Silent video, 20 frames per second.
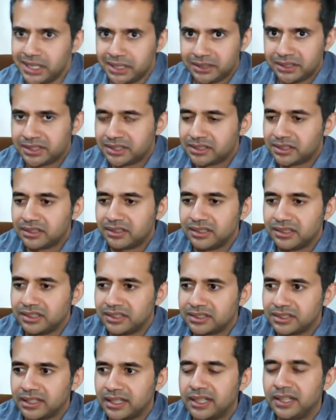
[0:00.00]
this certainly
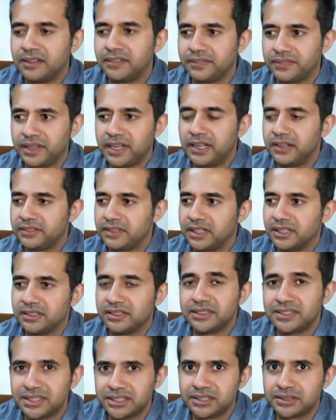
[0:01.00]
doesn't have
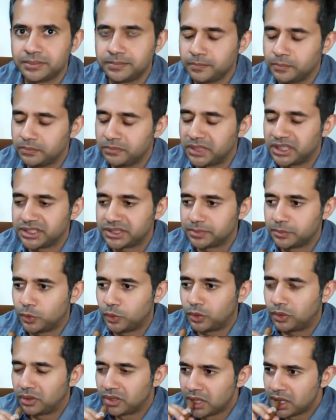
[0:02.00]
that. This is much
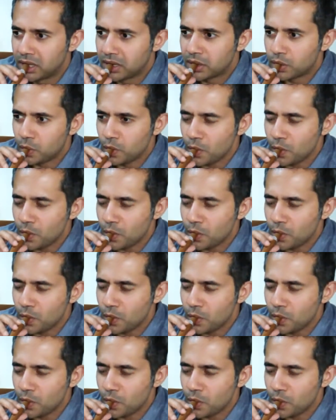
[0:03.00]
more